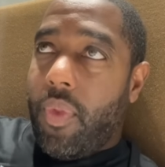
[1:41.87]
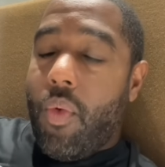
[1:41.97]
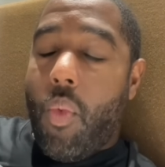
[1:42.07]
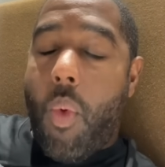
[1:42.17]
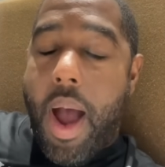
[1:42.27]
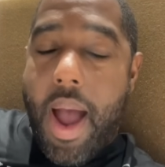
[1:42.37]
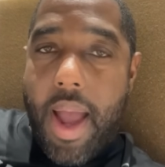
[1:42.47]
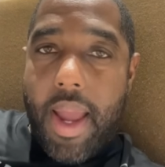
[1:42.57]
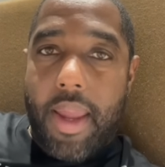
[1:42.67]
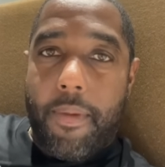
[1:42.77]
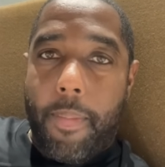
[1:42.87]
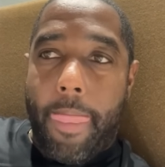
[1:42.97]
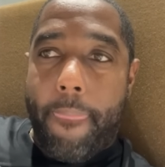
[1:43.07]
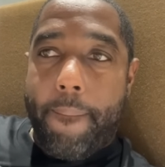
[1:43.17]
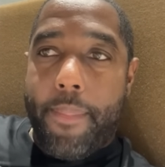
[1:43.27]
Why
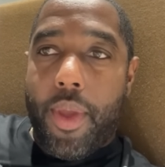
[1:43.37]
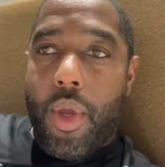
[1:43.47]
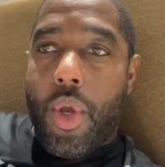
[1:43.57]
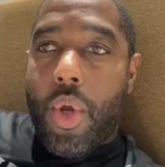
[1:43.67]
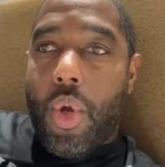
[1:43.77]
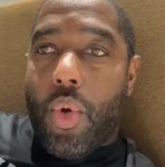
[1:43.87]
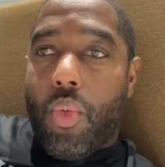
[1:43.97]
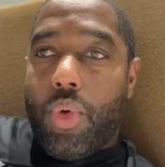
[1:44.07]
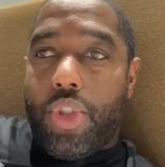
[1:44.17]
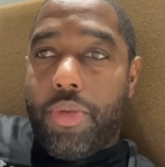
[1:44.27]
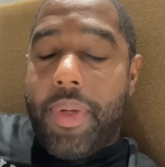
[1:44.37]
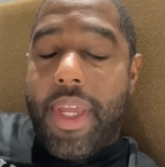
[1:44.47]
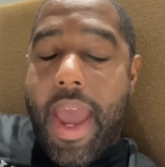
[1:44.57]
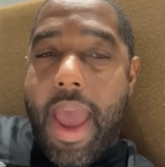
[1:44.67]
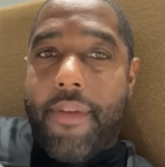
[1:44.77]
would you be
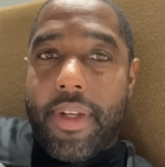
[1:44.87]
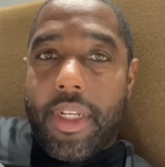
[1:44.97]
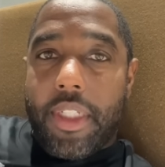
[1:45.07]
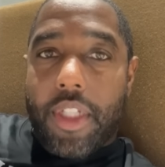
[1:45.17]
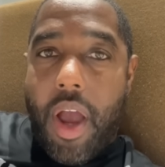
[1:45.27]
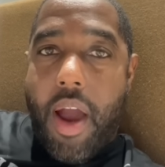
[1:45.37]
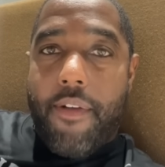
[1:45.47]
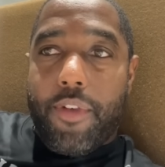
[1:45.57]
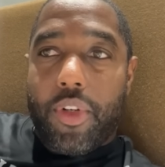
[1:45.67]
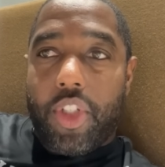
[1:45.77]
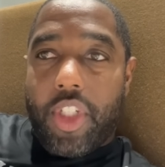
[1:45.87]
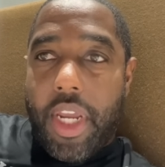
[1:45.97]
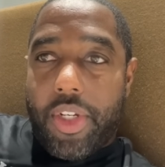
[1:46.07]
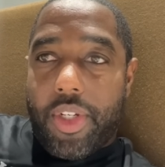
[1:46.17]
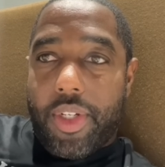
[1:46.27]
having this
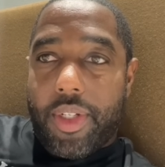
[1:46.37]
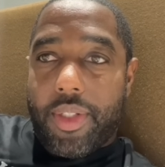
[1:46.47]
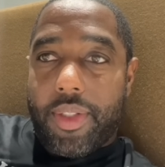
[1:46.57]
conversation